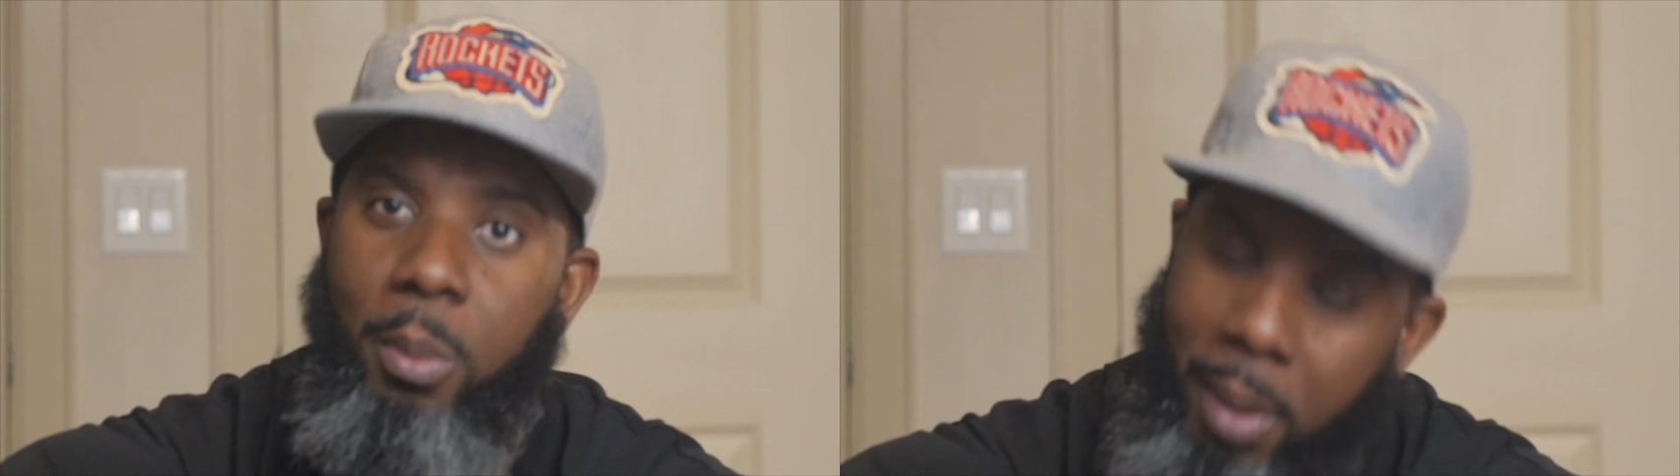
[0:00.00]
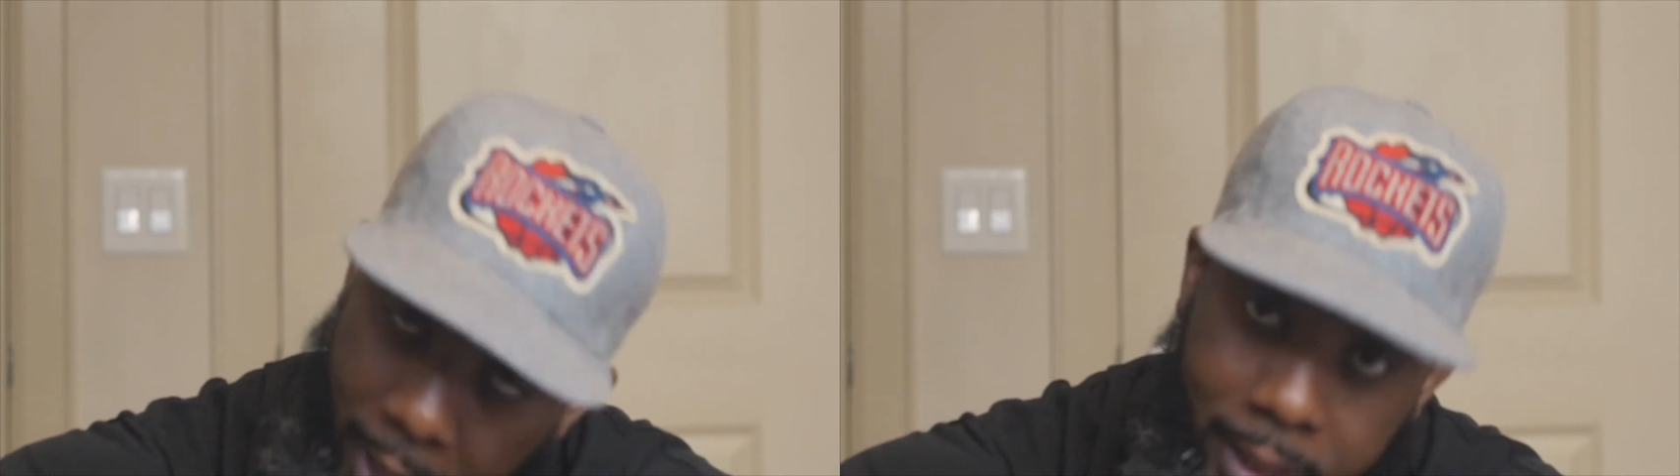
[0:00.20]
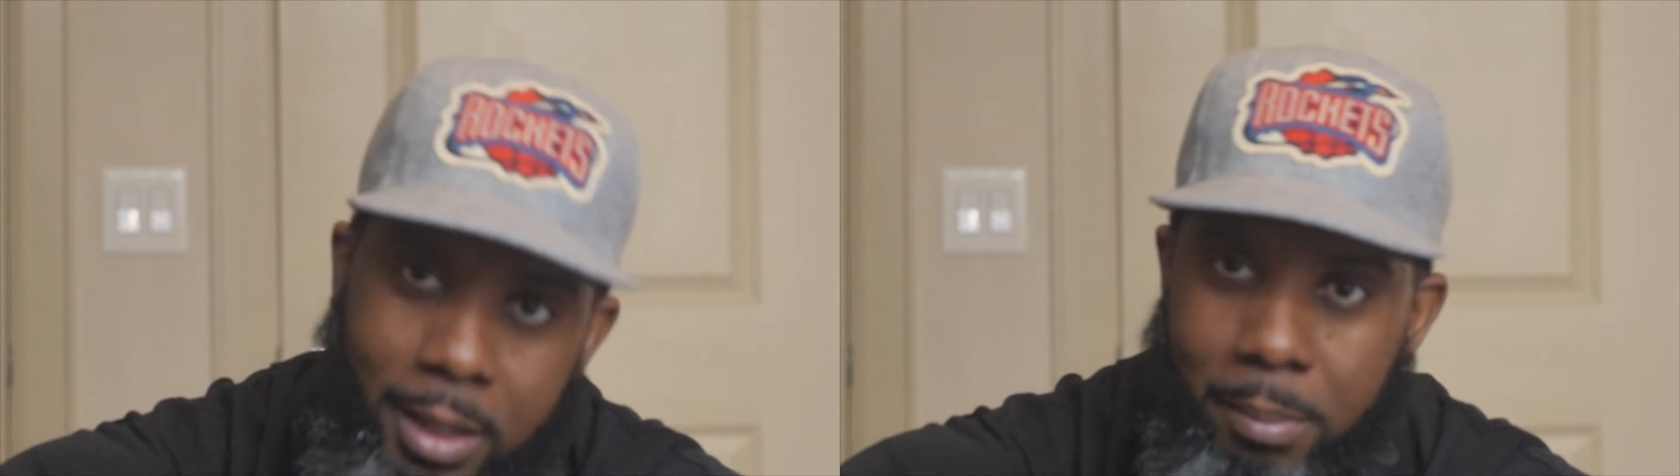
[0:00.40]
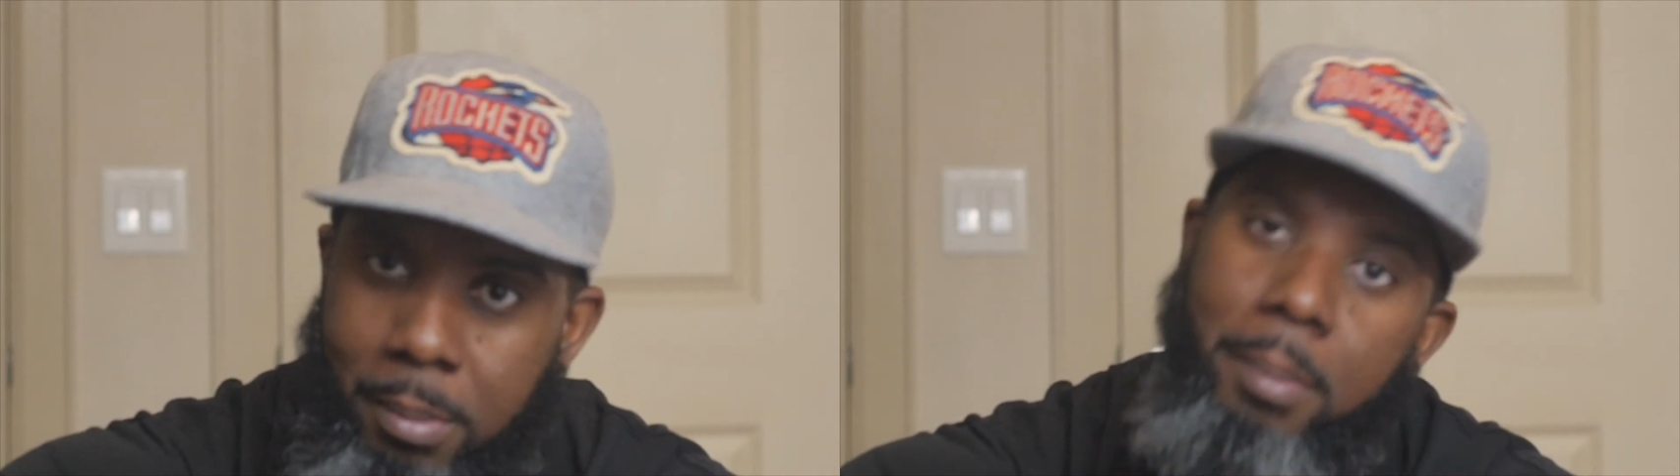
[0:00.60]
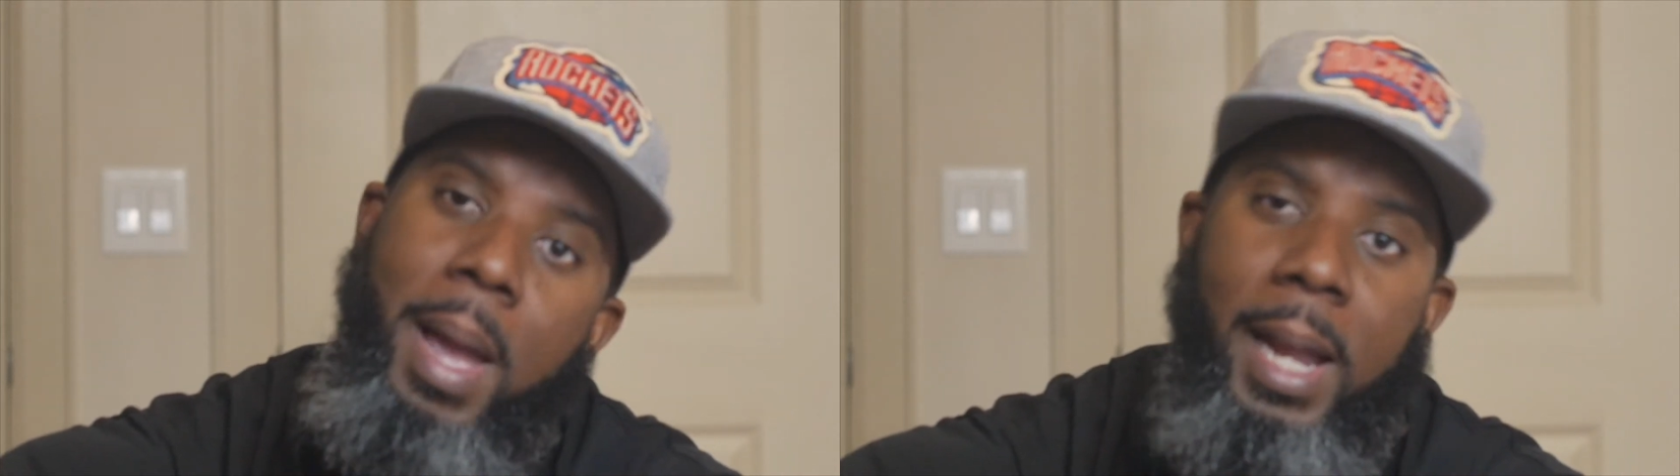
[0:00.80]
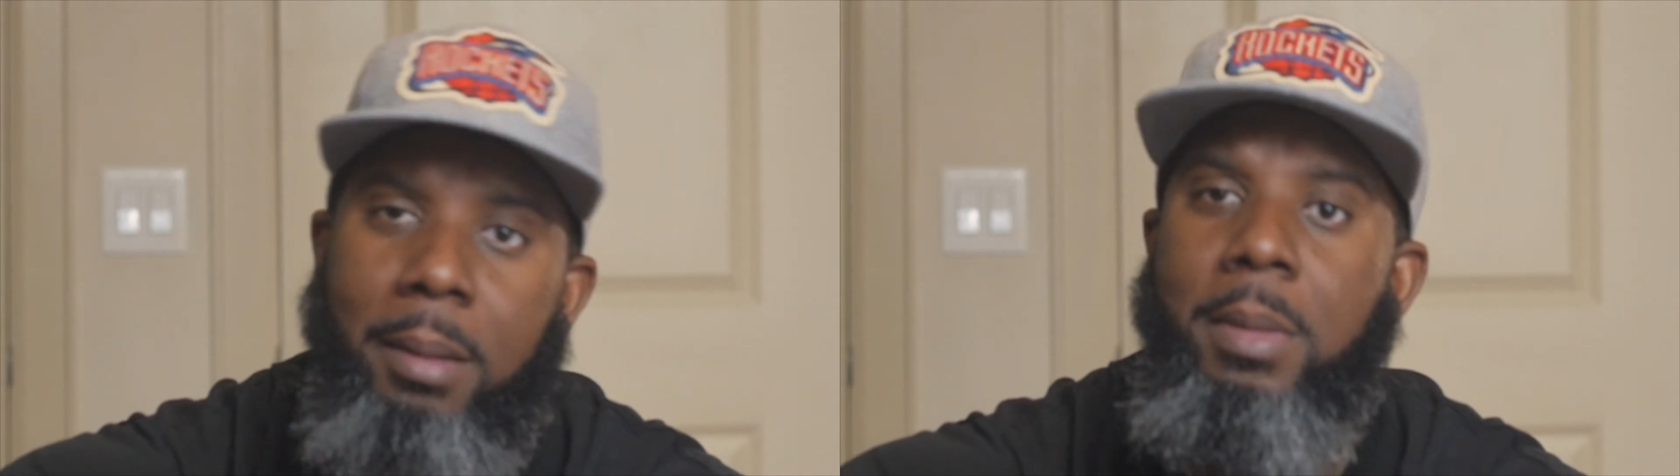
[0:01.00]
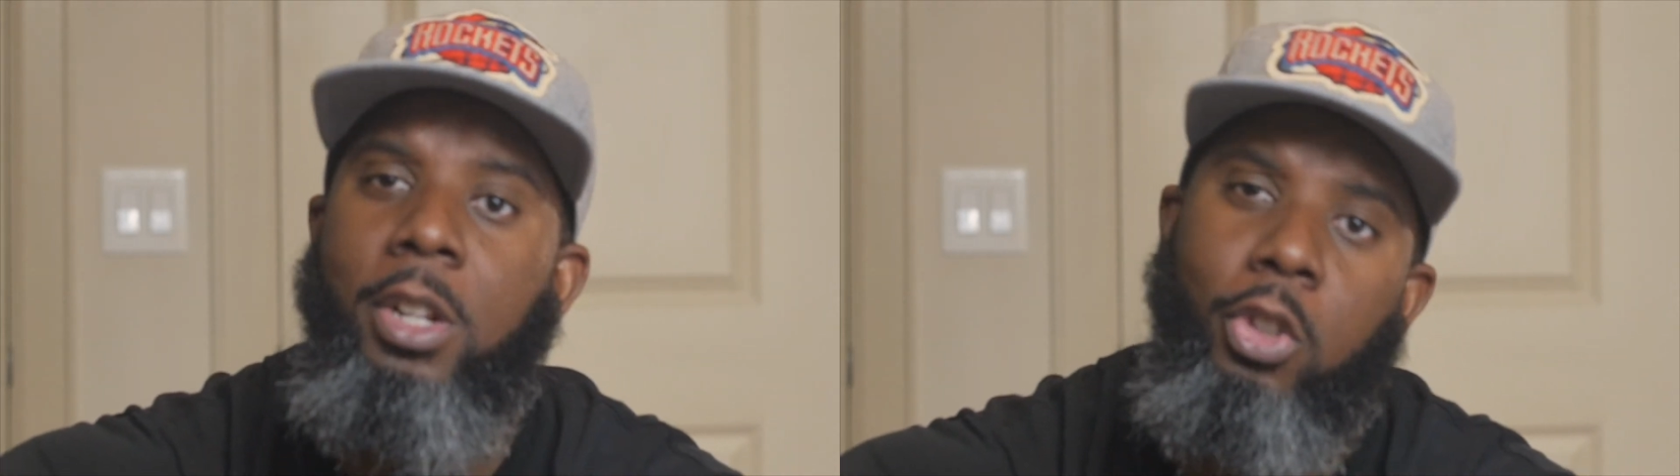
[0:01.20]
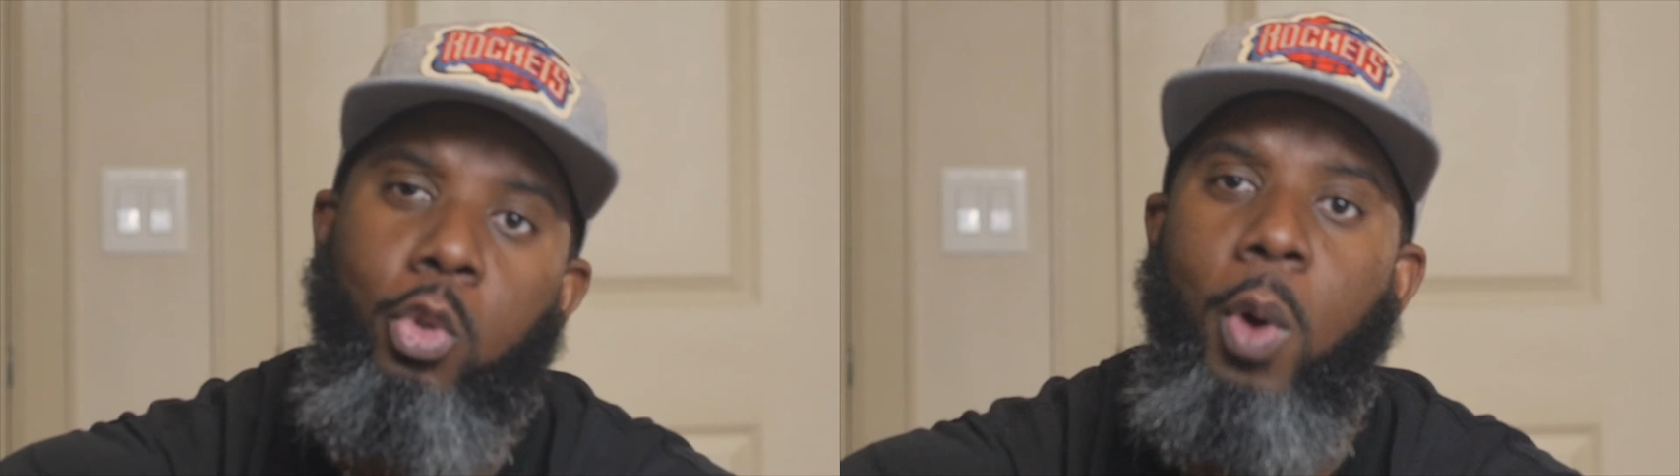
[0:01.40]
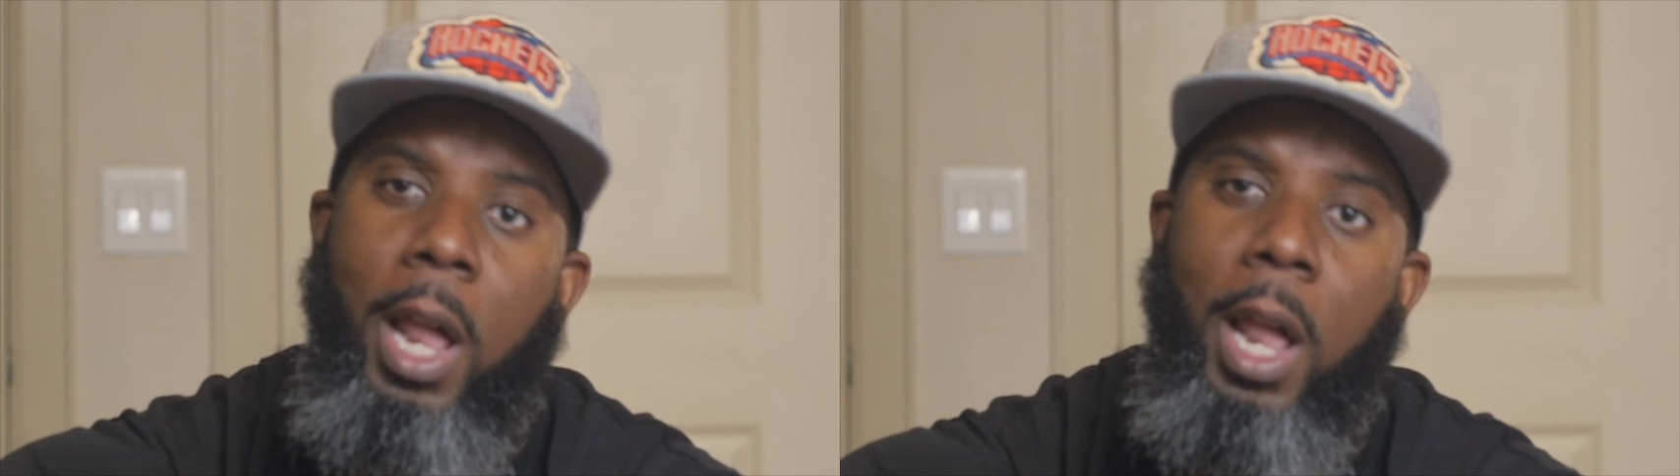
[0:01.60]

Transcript: them back in middle school.